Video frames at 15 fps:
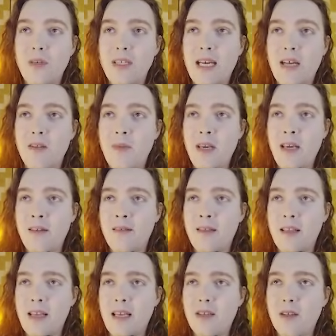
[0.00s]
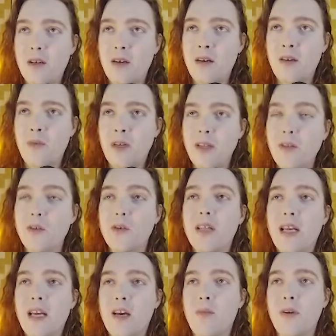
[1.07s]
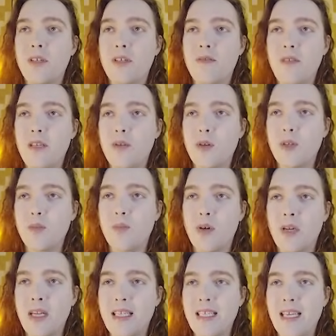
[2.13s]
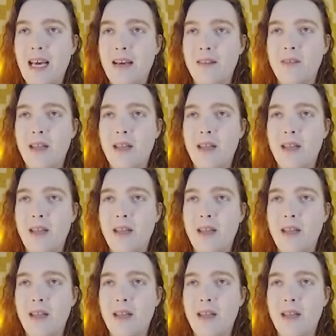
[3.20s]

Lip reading: tell me that they saw what looked like a bunch of these all spawning together,